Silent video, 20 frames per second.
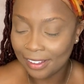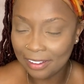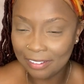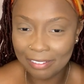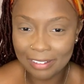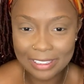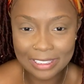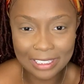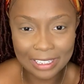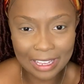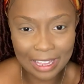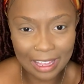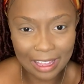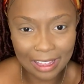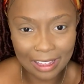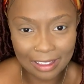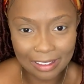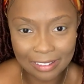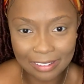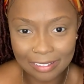what's it
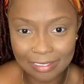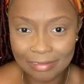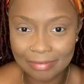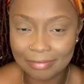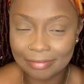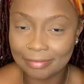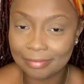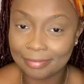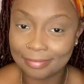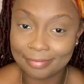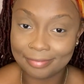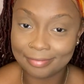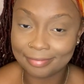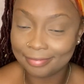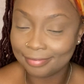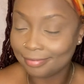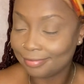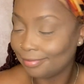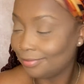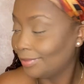called?
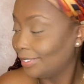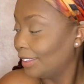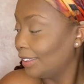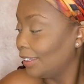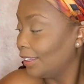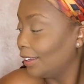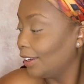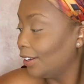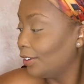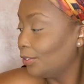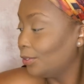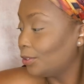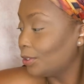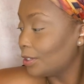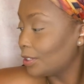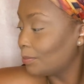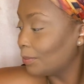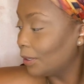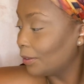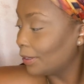A neutral
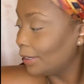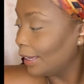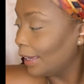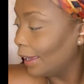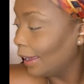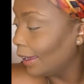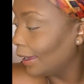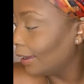smoky eye.